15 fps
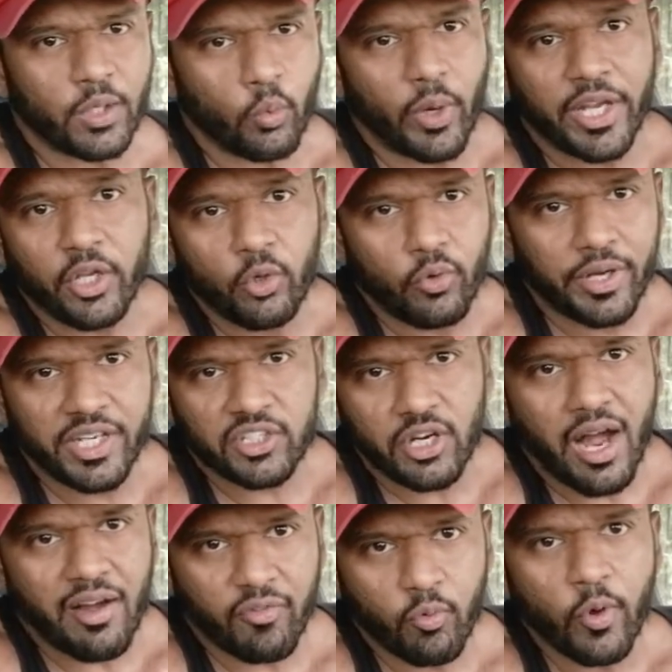When you reach
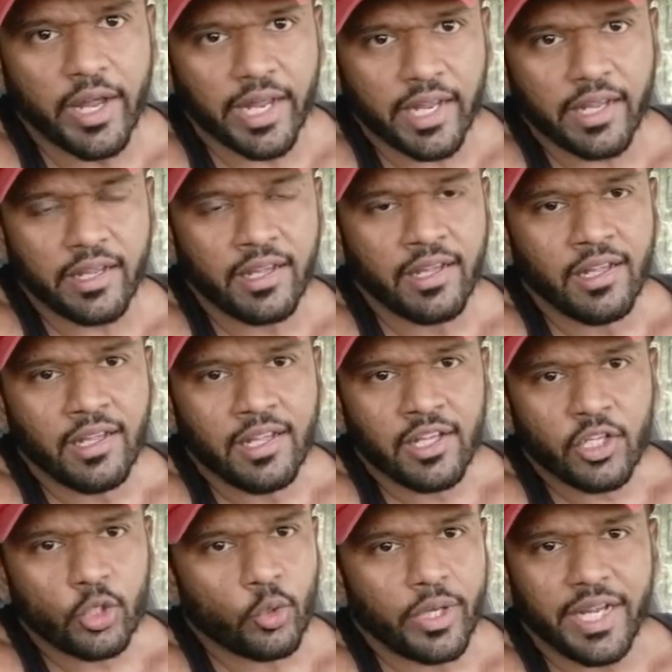halfway,
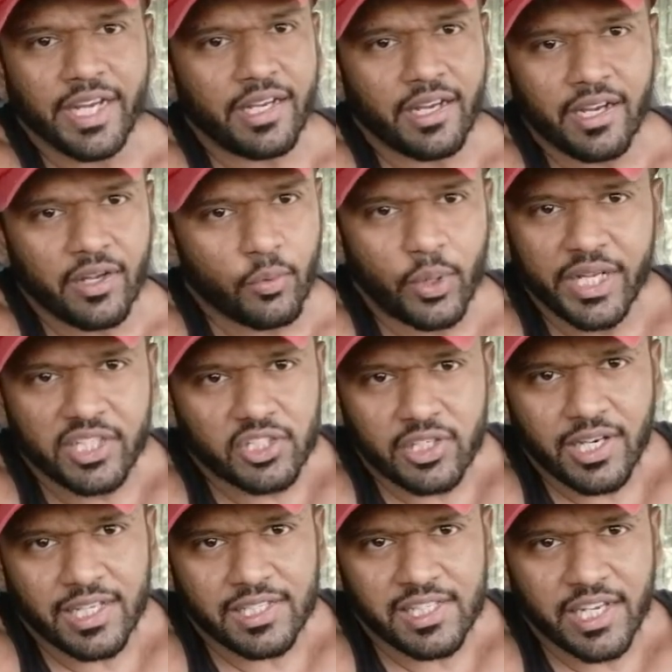let's